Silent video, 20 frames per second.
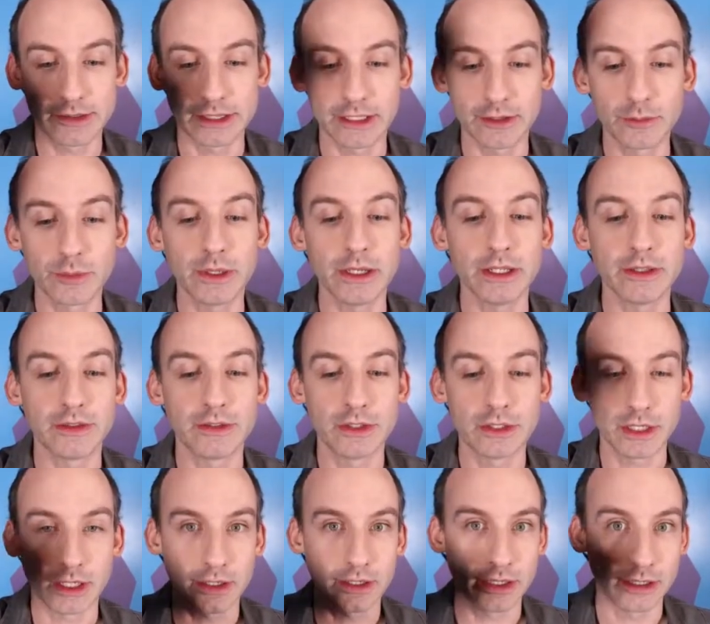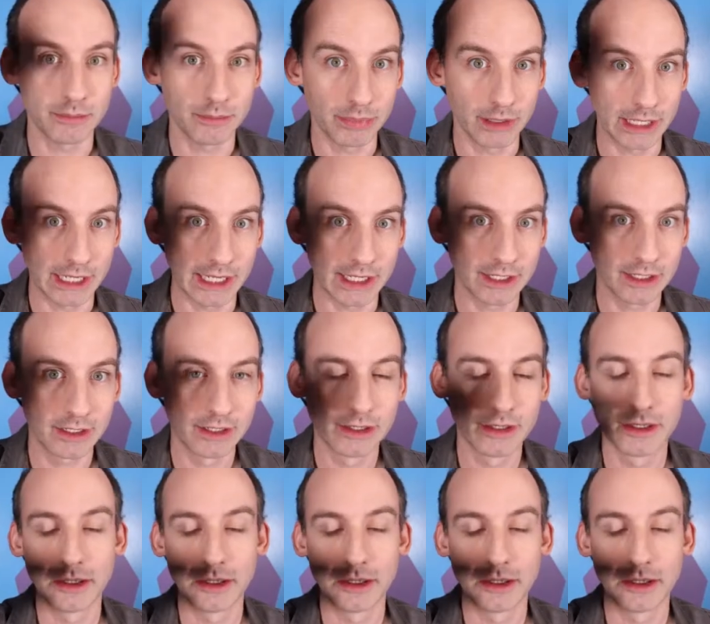That's why it's dark and black.